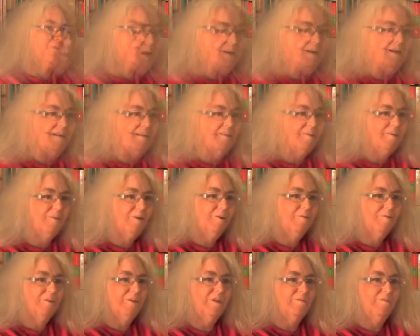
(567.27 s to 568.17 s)
Because, you
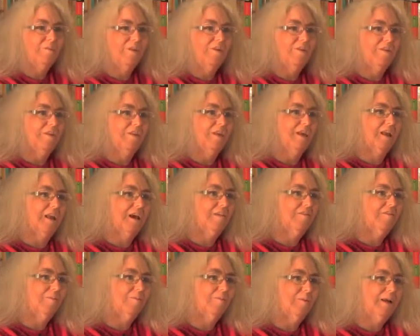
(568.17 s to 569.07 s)
know, with admissions, I'd
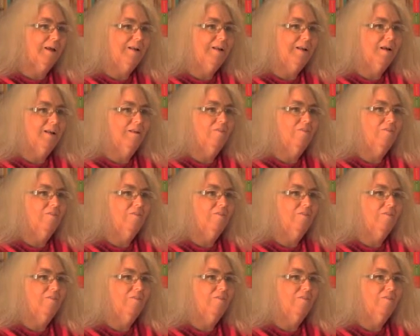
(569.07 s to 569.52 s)
have to maintain